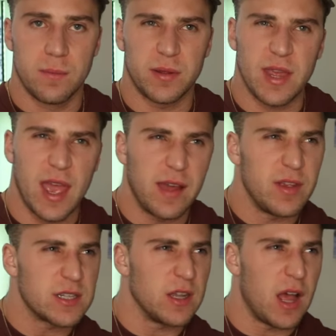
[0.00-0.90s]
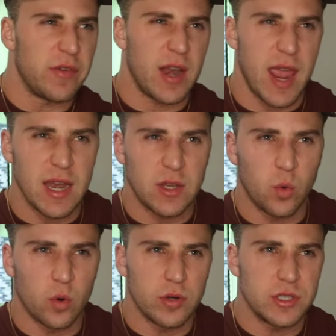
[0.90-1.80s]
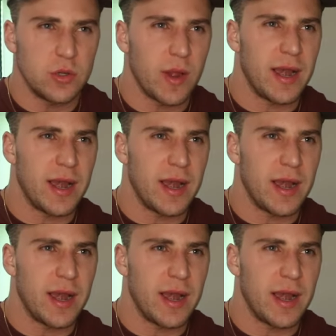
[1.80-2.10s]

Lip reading: But they have this love and hate towards you,